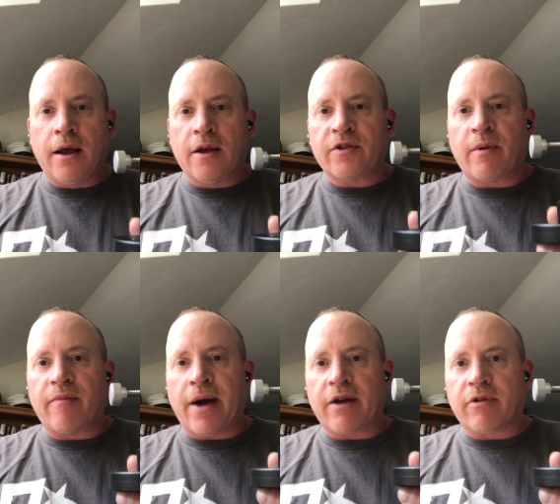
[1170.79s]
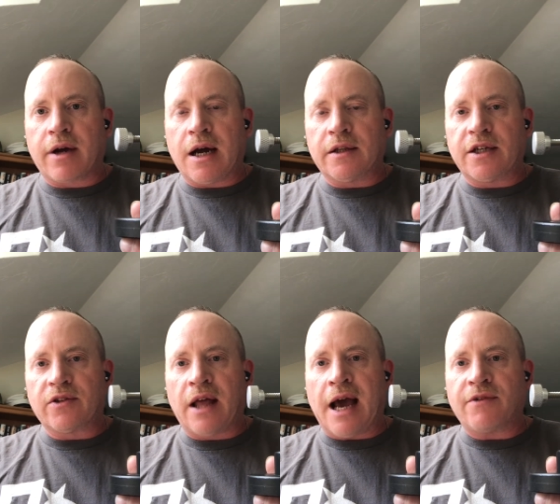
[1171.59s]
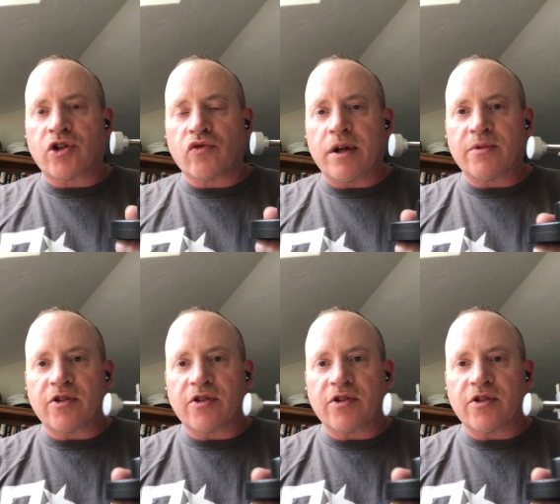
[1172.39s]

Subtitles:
some of Mike Rinaldi's live streams.